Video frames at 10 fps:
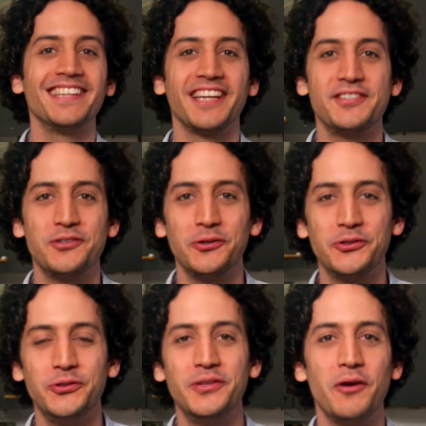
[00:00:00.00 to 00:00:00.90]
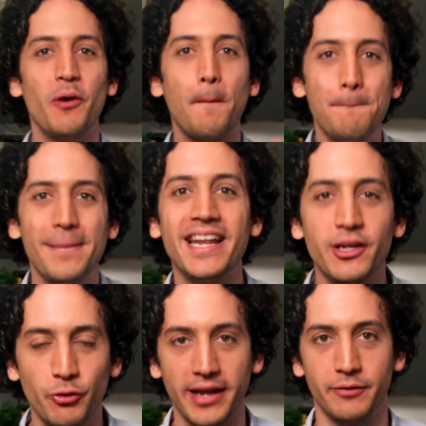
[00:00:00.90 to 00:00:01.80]
As I told you, there were many
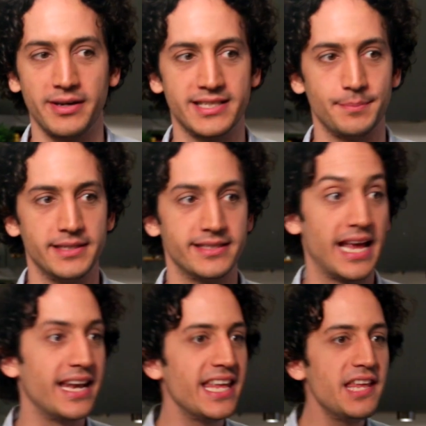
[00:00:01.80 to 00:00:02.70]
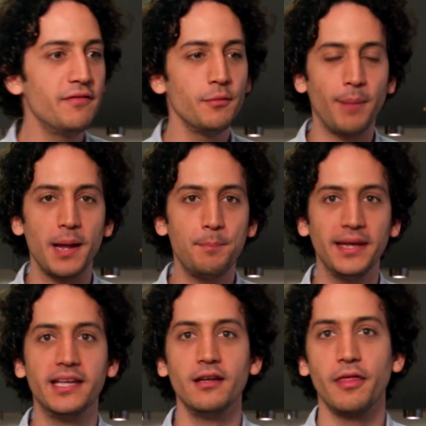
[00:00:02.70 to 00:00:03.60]
great recipes, and even by
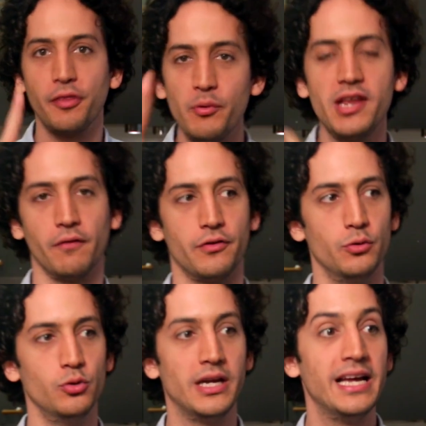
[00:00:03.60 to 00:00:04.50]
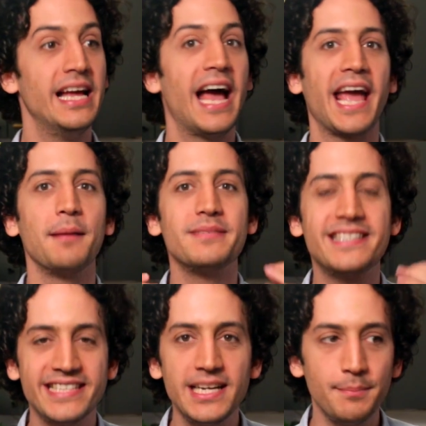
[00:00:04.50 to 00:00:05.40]
picking three of you, I am
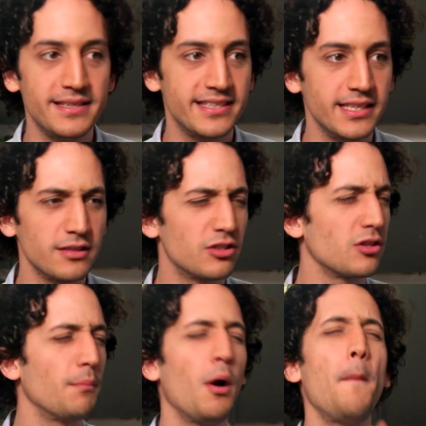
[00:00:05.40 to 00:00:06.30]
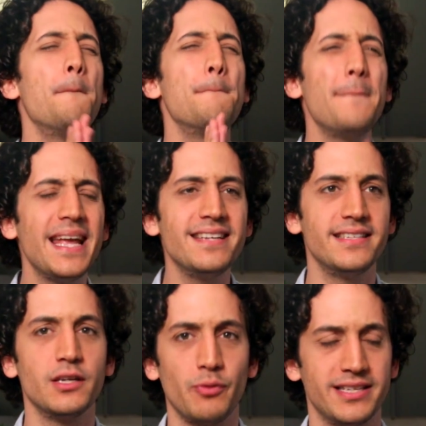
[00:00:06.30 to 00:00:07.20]
still missing some
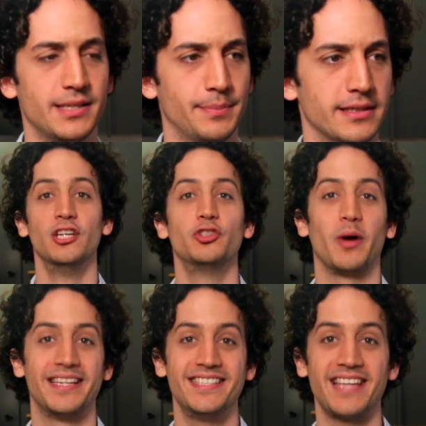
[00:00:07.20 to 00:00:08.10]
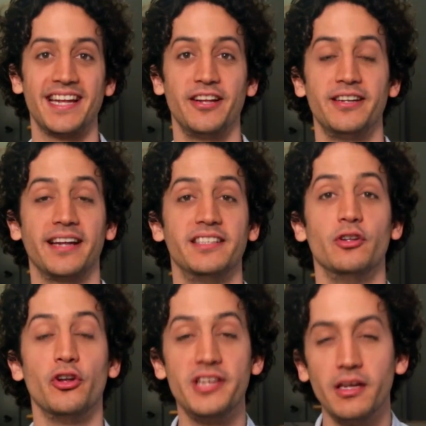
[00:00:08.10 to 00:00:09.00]
amazing recipes. So I decided that in
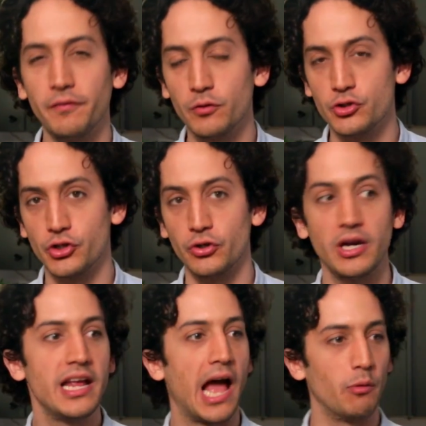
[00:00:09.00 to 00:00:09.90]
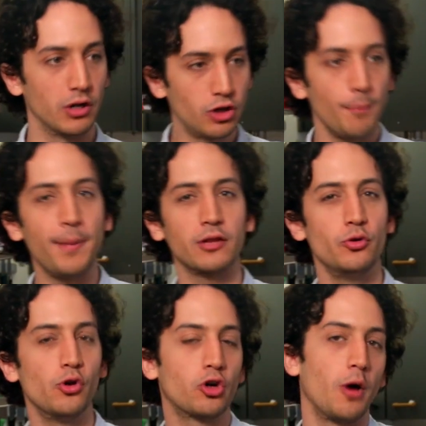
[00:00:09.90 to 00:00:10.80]
the near future, I will come back to
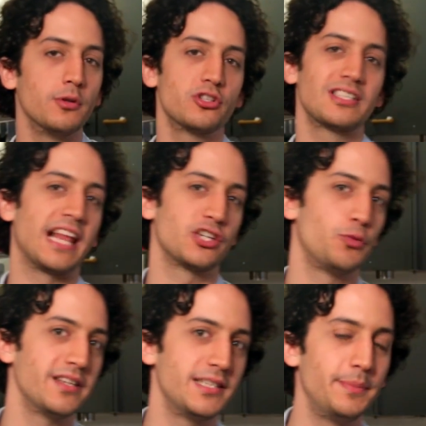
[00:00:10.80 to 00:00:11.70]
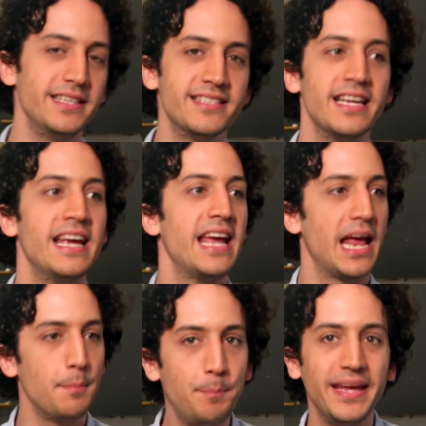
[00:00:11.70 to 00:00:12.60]
your comments slash recipes
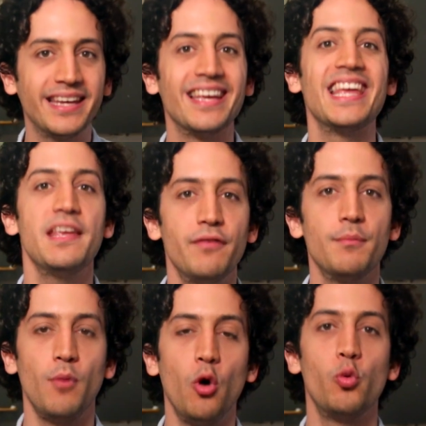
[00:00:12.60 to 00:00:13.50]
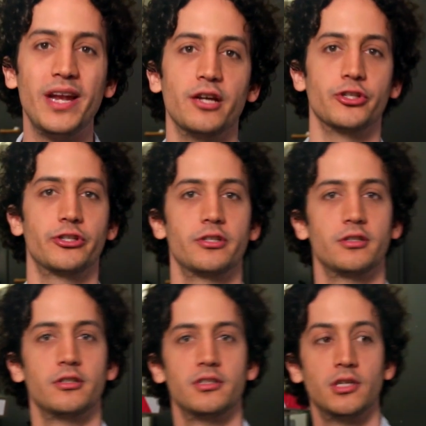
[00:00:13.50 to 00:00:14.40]
and pick even more winners.
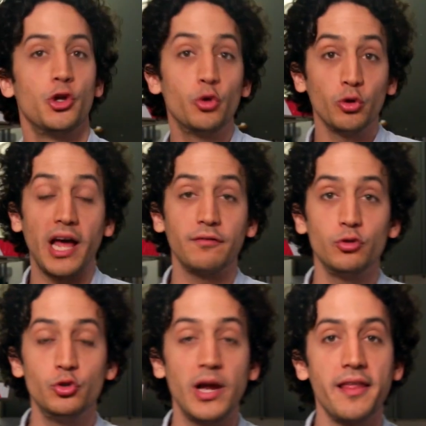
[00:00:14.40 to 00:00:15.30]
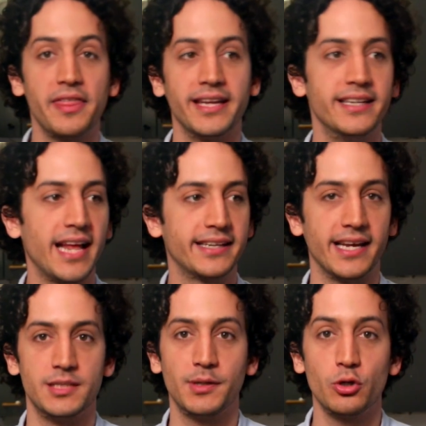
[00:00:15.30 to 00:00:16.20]
You don't have to do anything in that
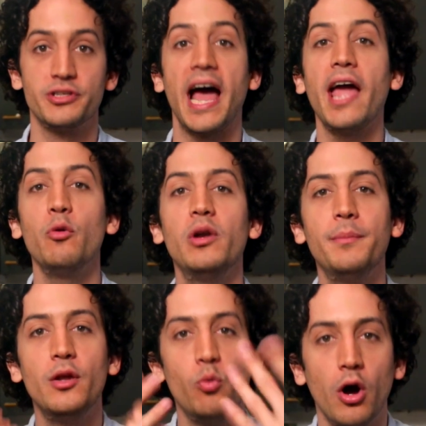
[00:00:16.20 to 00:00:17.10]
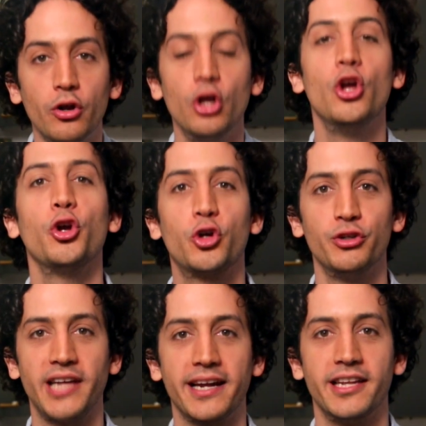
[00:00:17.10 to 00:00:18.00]
case, because I will be the one
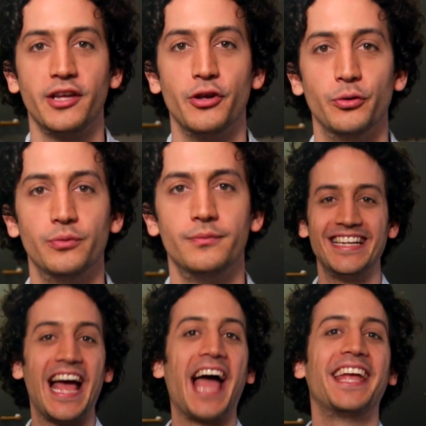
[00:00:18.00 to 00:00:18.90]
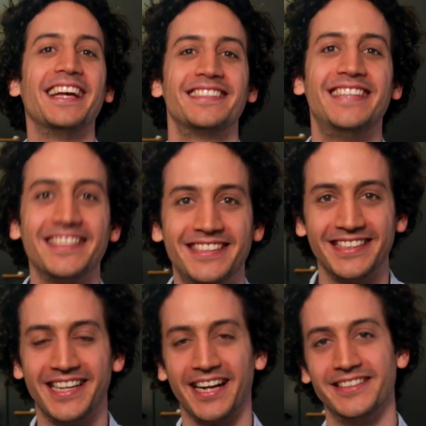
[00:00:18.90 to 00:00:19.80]
contacting you. I guess that's
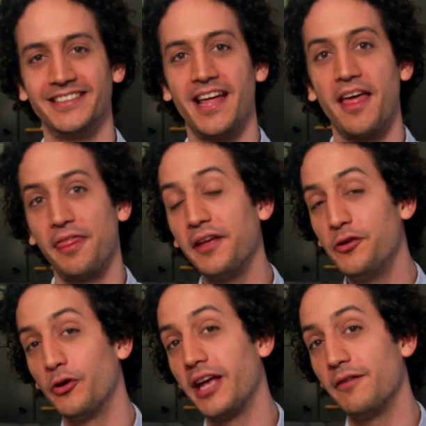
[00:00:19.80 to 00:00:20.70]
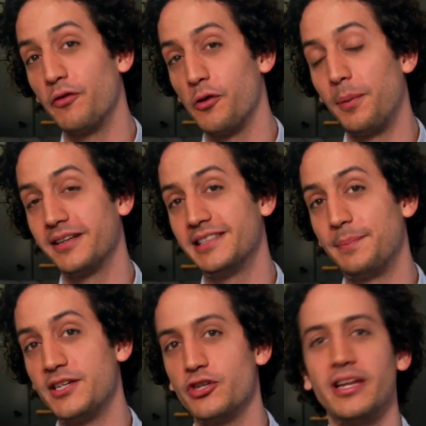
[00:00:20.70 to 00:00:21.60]
it guys. Thank you again for your
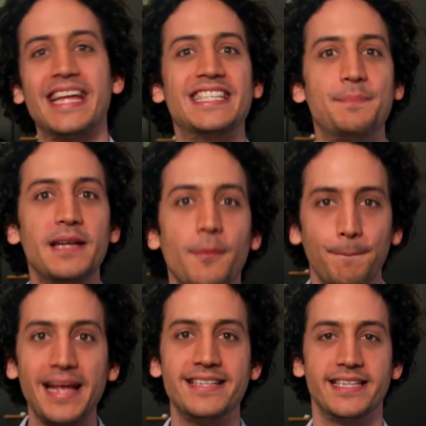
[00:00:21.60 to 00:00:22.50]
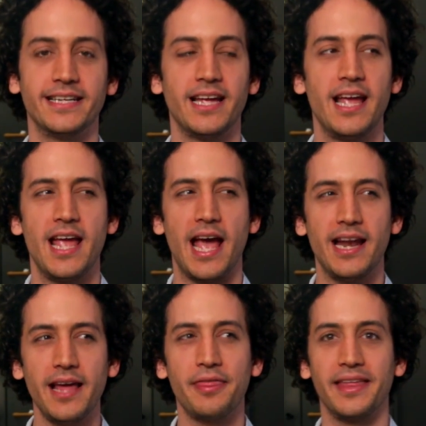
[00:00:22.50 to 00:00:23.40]
participation, it's been amazing,
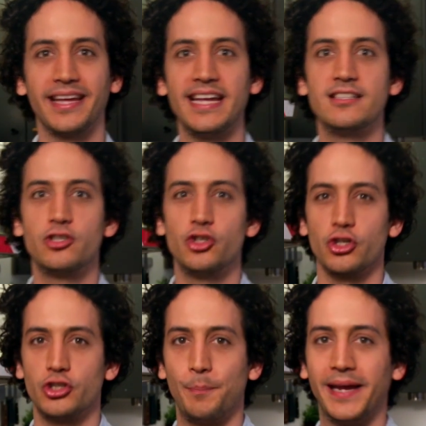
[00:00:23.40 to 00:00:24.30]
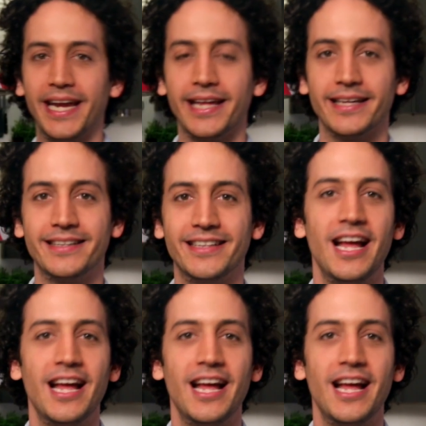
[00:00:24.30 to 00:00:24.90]
and I think it's just the beginning.